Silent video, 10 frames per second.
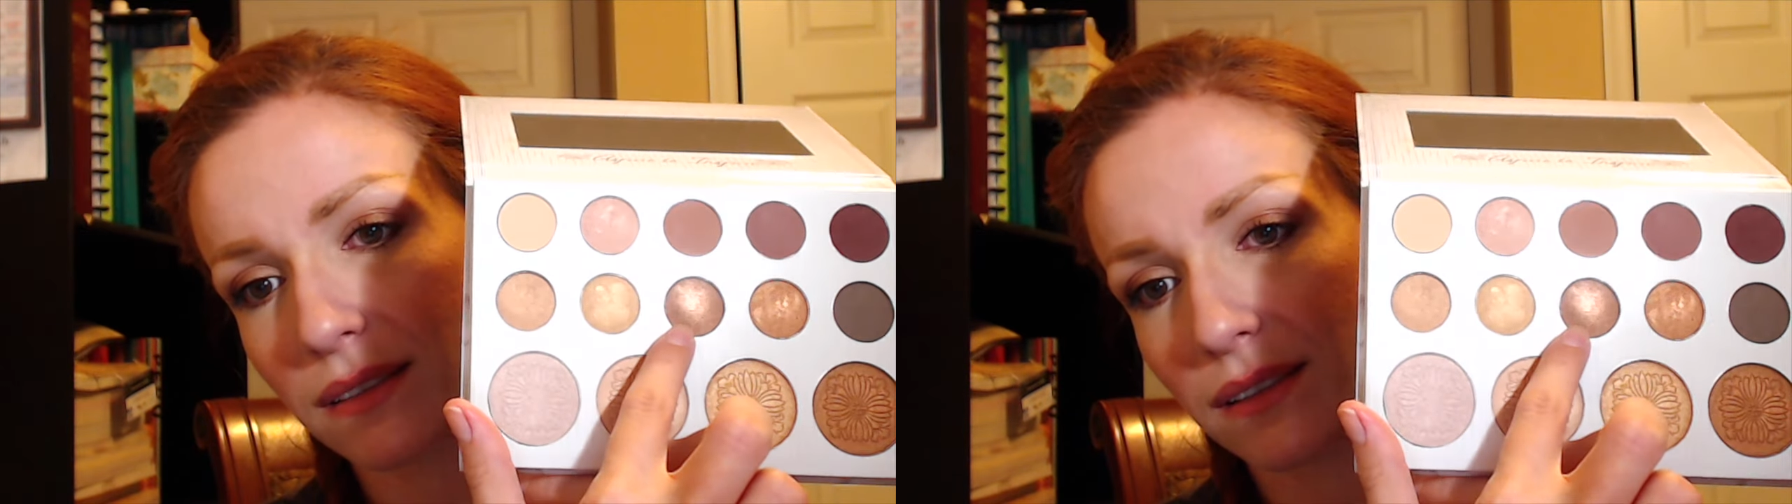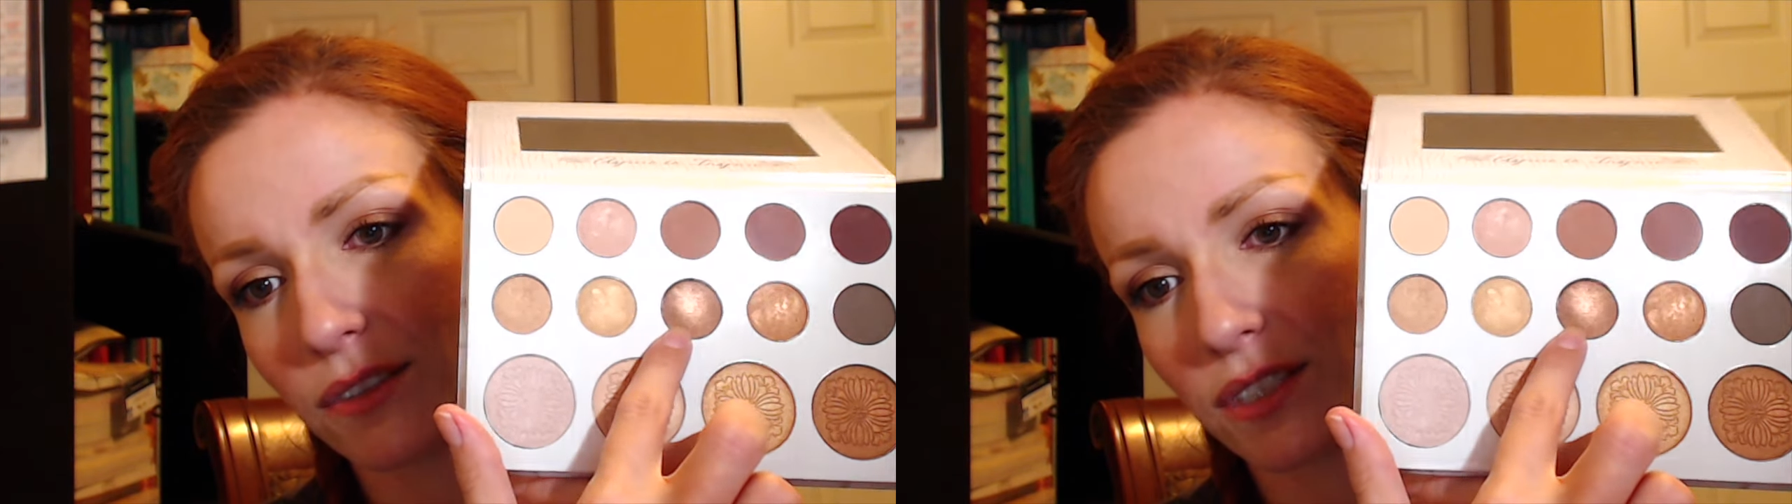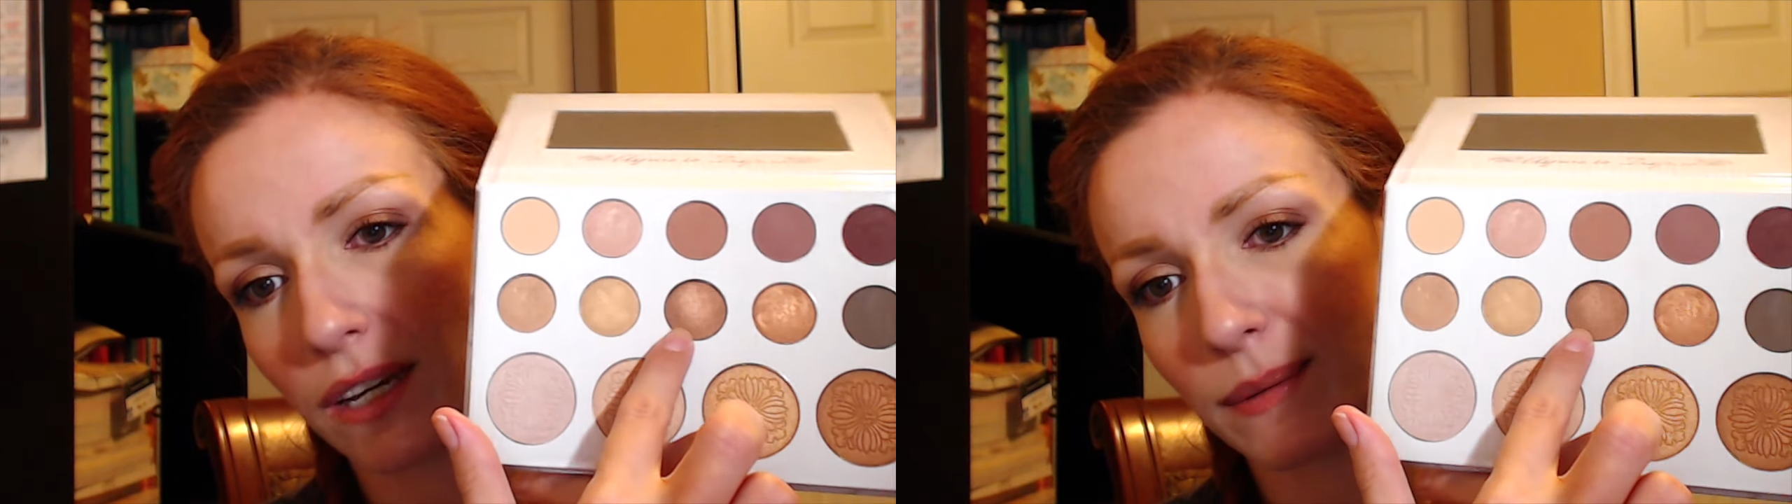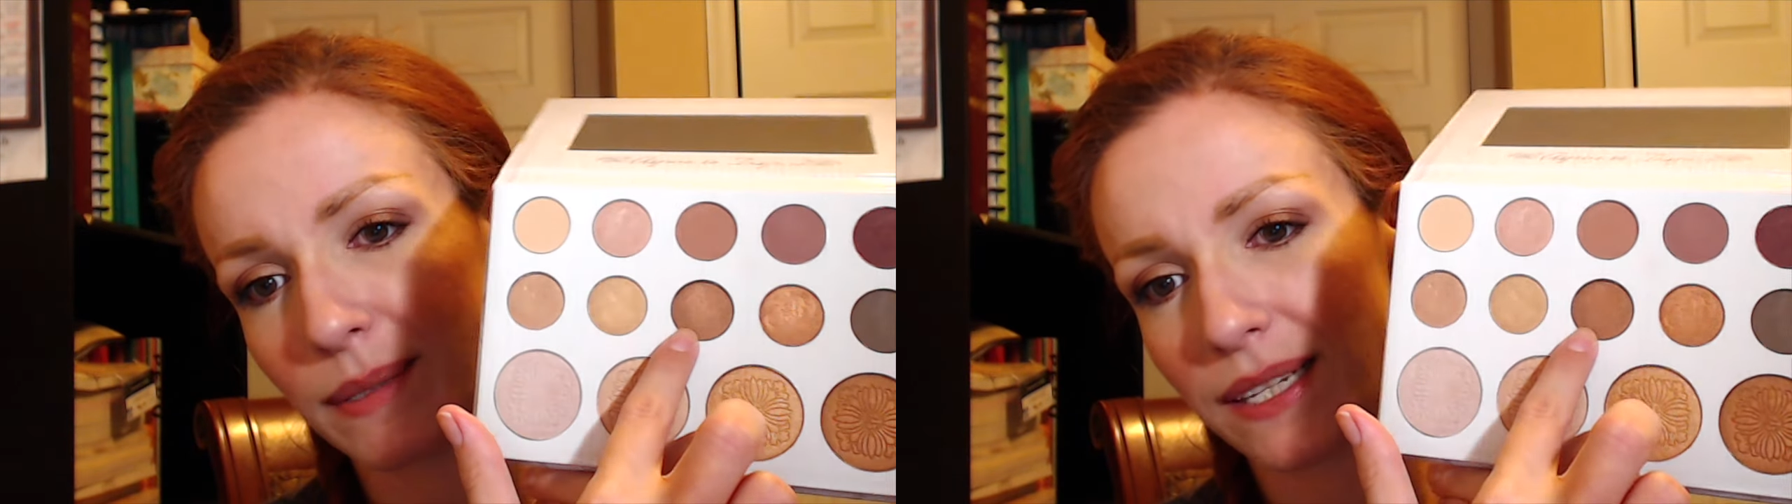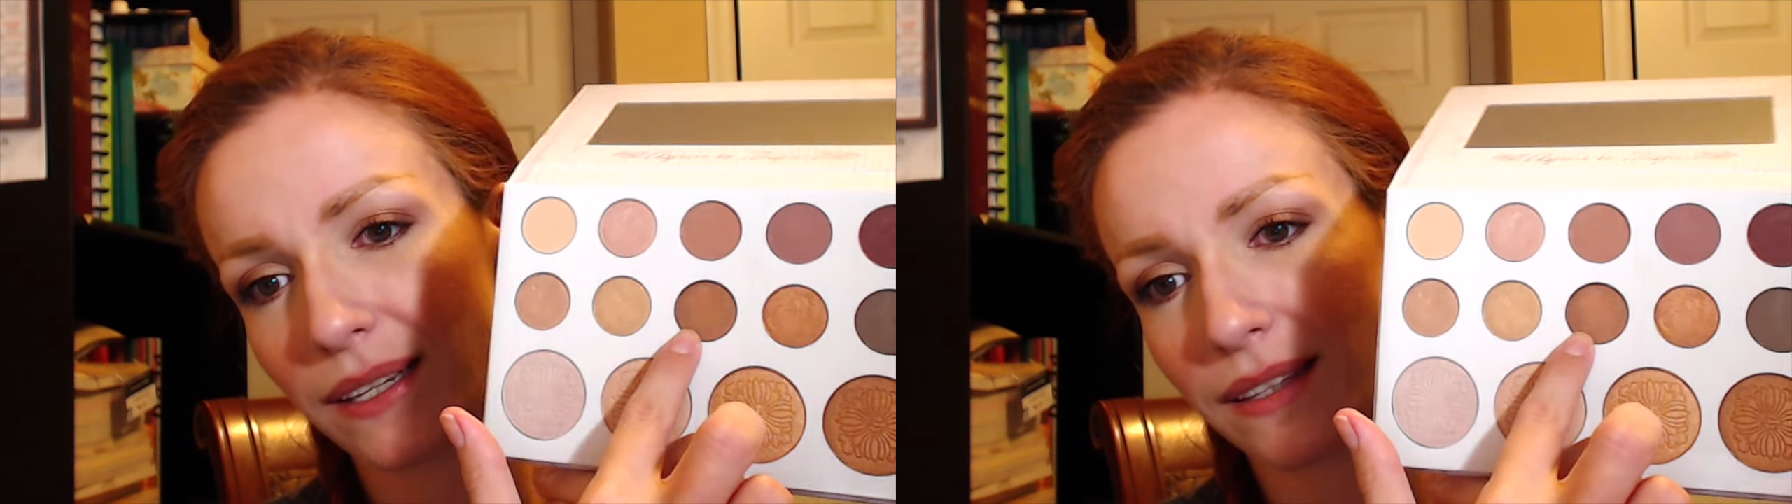You see how
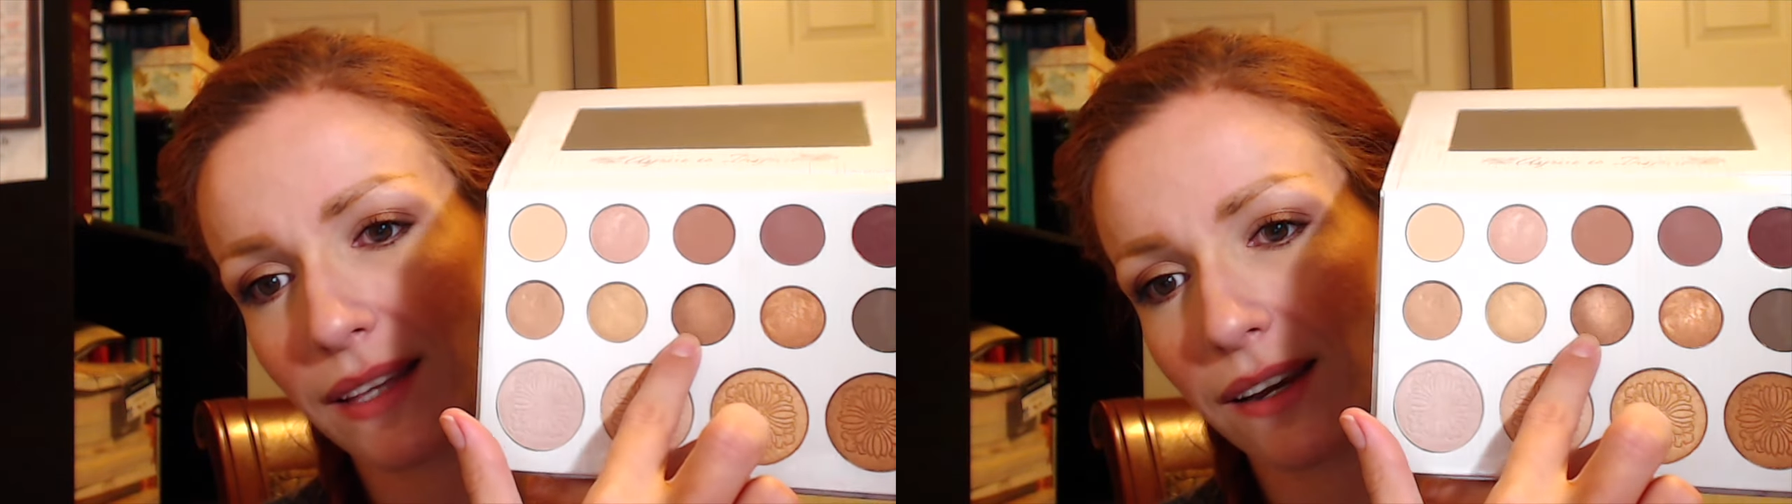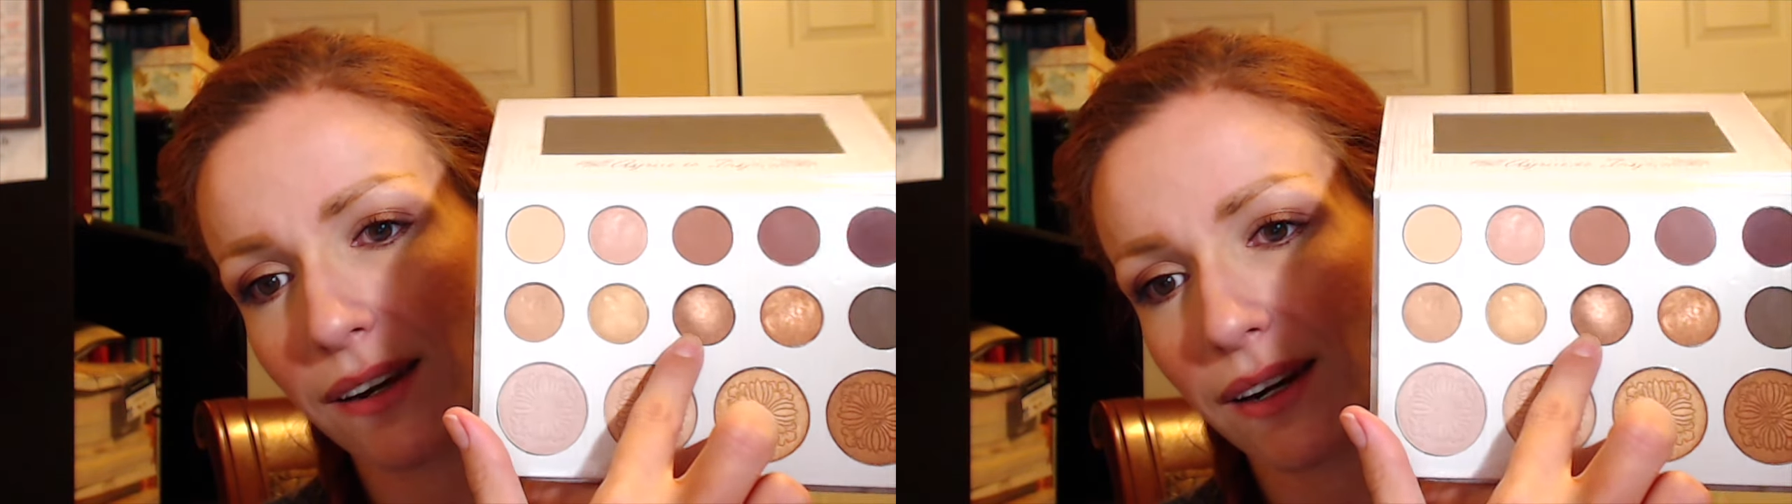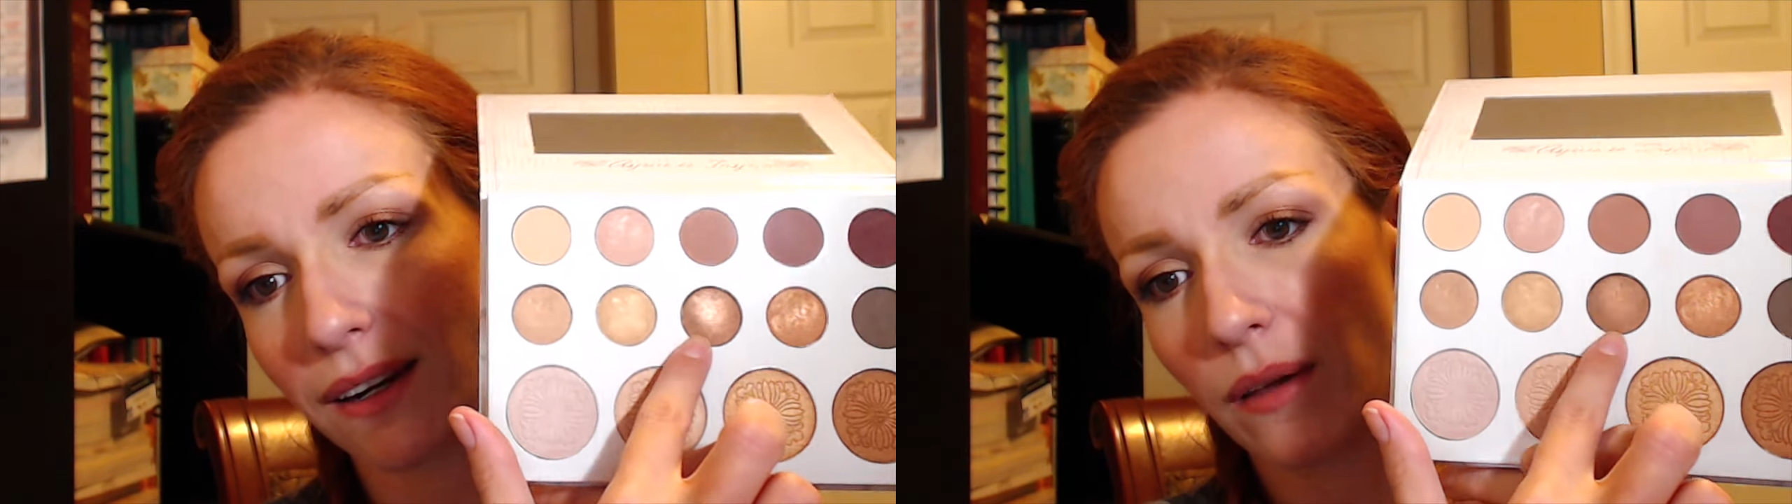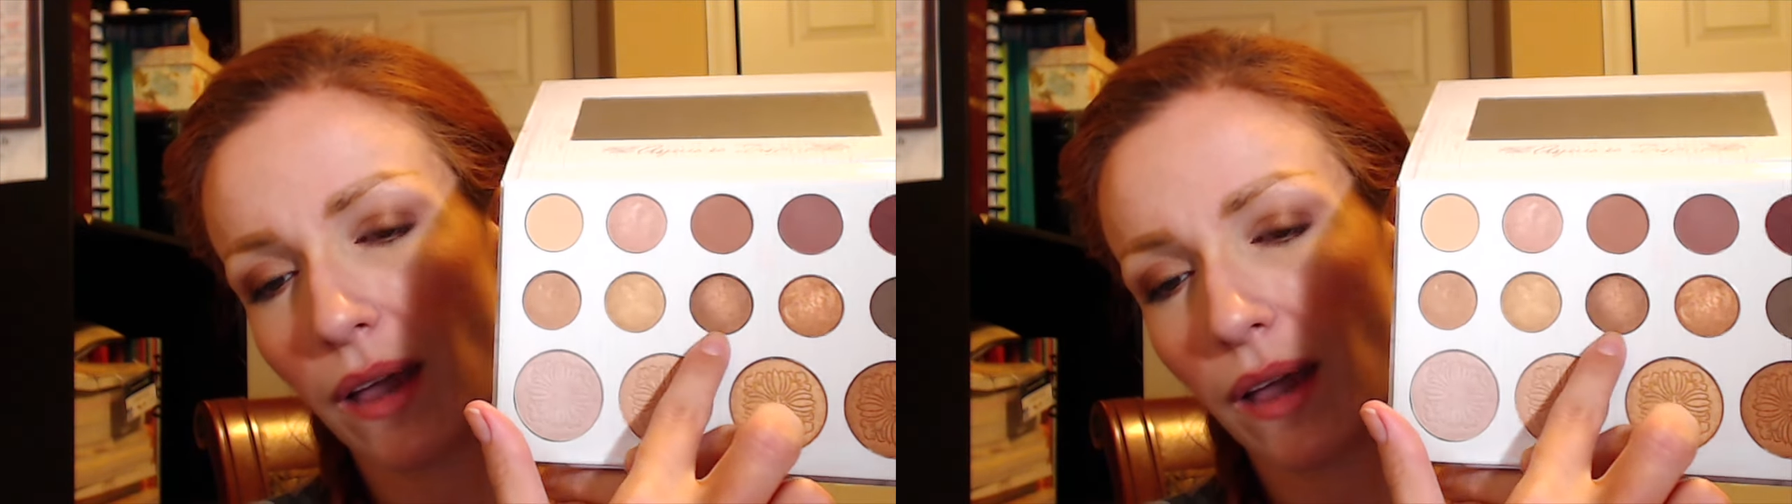metallic they are?